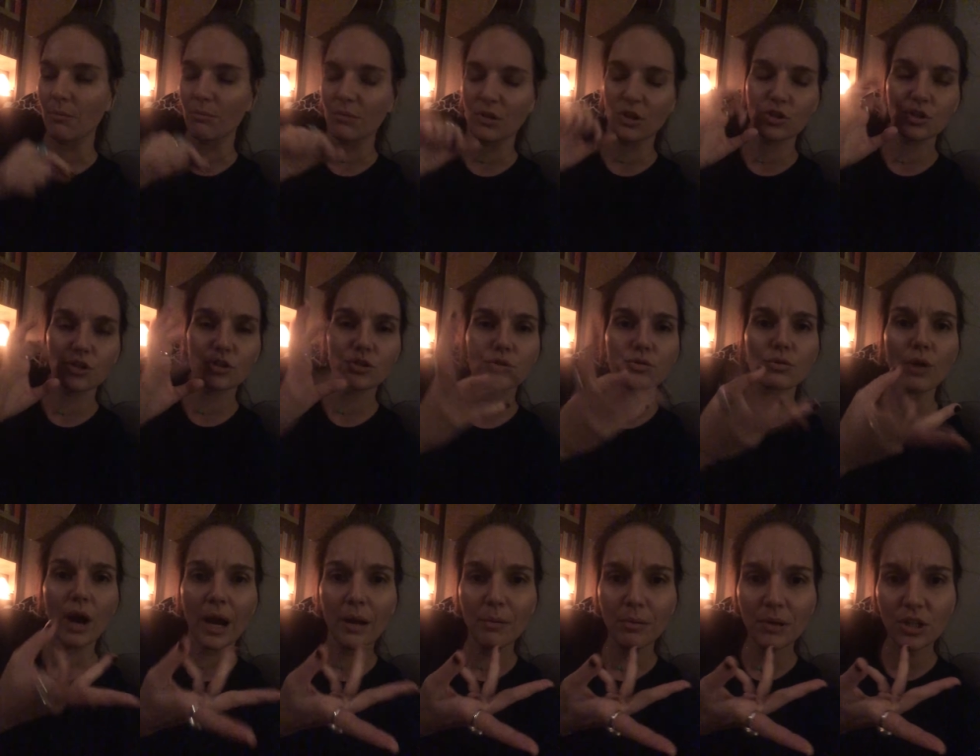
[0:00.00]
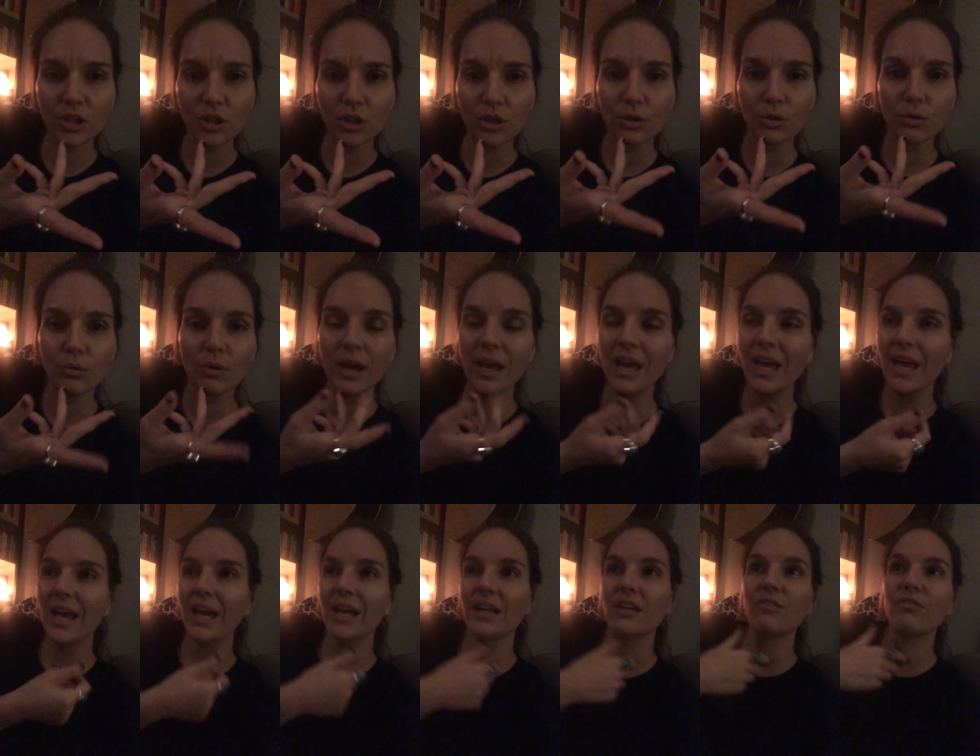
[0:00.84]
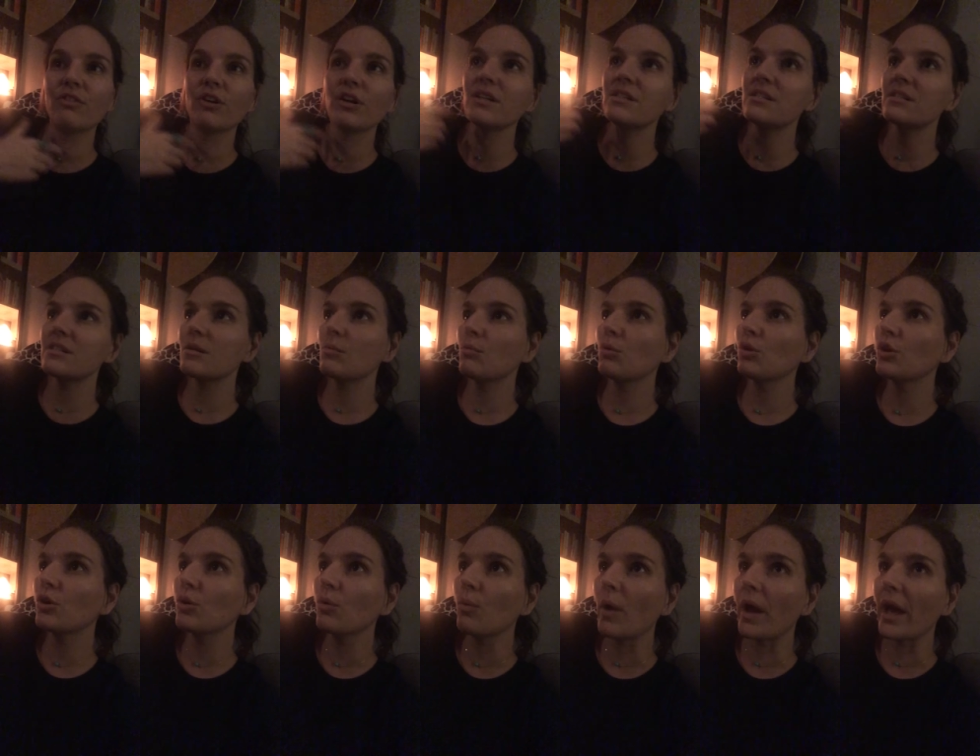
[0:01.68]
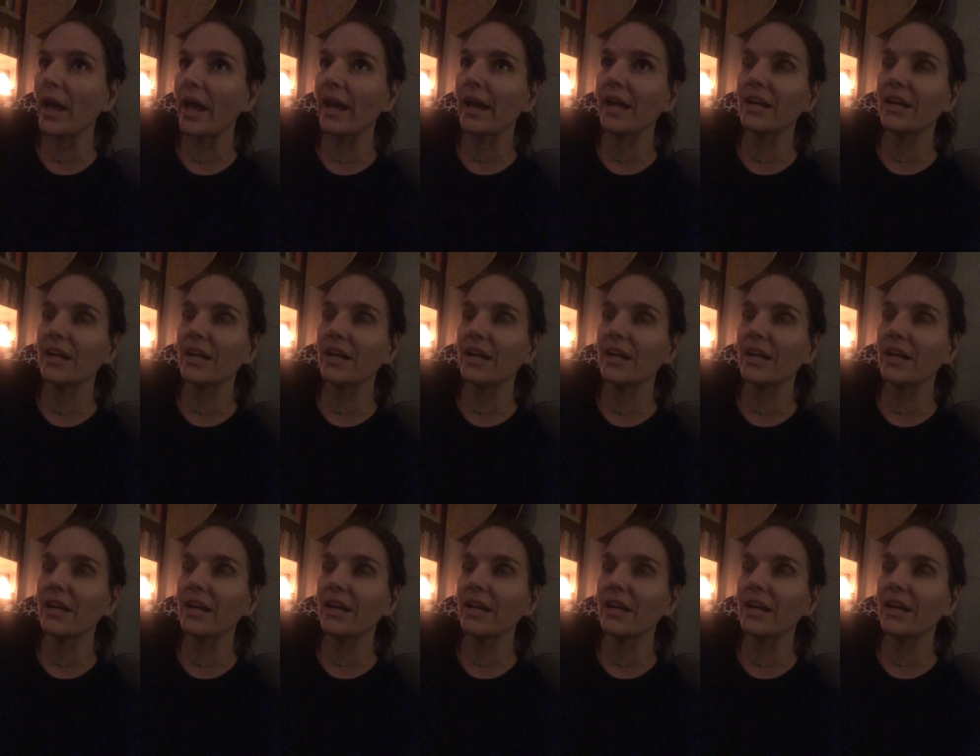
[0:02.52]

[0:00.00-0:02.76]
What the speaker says: They're describing you in a very similar way.